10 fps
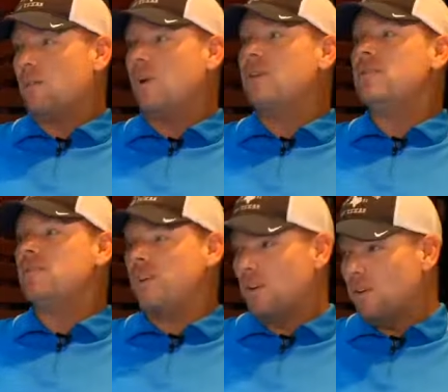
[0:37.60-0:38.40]
One is
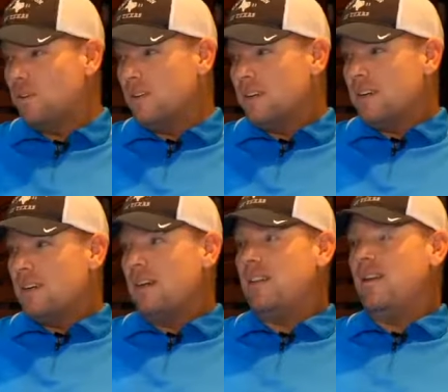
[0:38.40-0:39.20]
the fiddle,
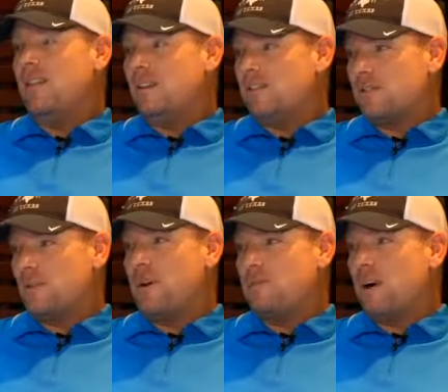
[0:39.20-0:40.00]
and the other is the
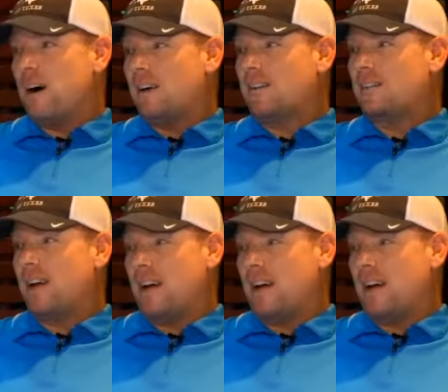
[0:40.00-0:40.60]
squeeze box.